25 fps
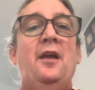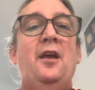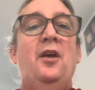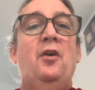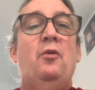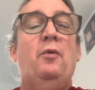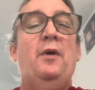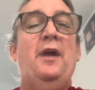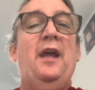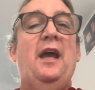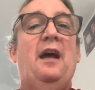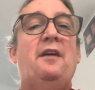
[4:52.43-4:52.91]

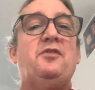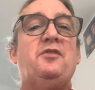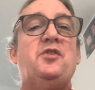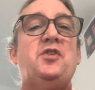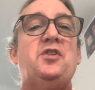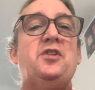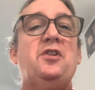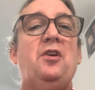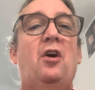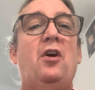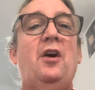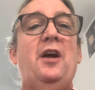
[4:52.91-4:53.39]
We have
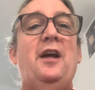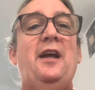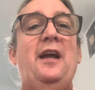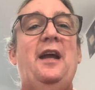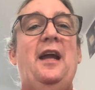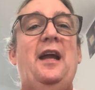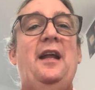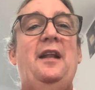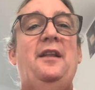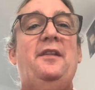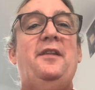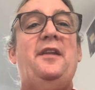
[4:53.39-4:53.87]
stock
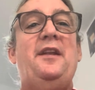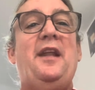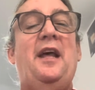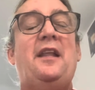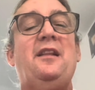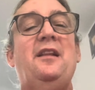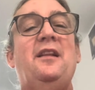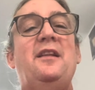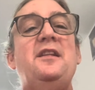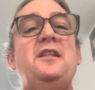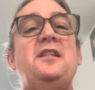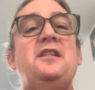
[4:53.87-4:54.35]
in the
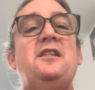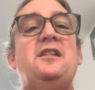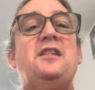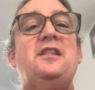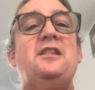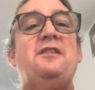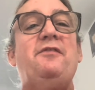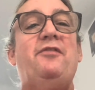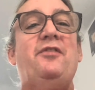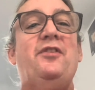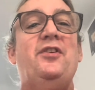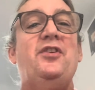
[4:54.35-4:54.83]

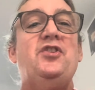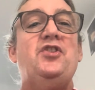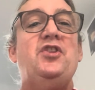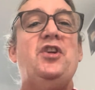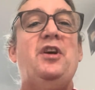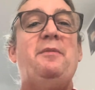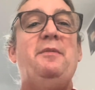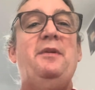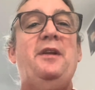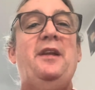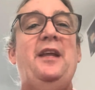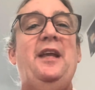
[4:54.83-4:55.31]
Netherlands, for
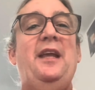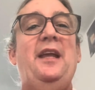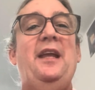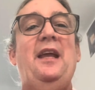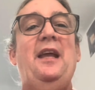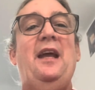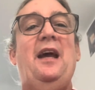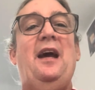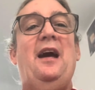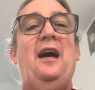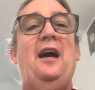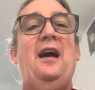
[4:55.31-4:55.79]

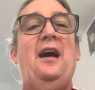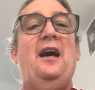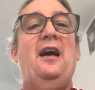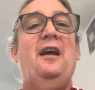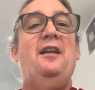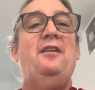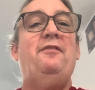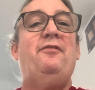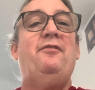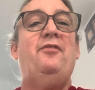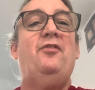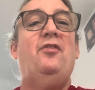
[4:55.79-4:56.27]
Germany
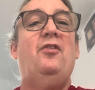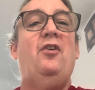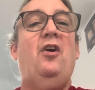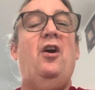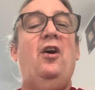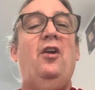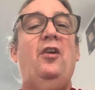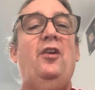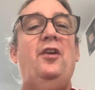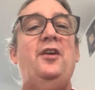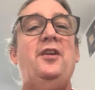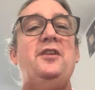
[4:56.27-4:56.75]
and for
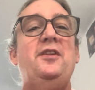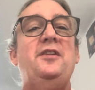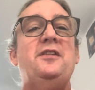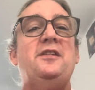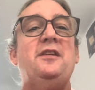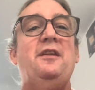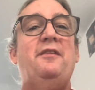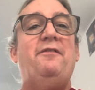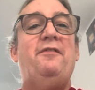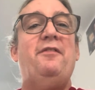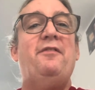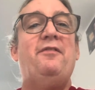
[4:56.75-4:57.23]
Holland
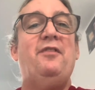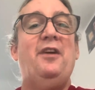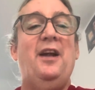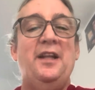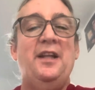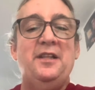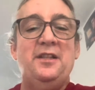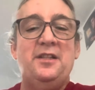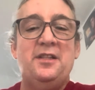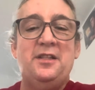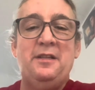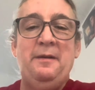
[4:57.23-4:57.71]
and for
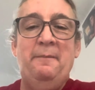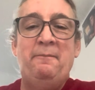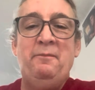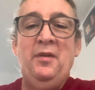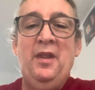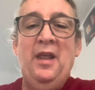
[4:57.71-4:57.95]
France.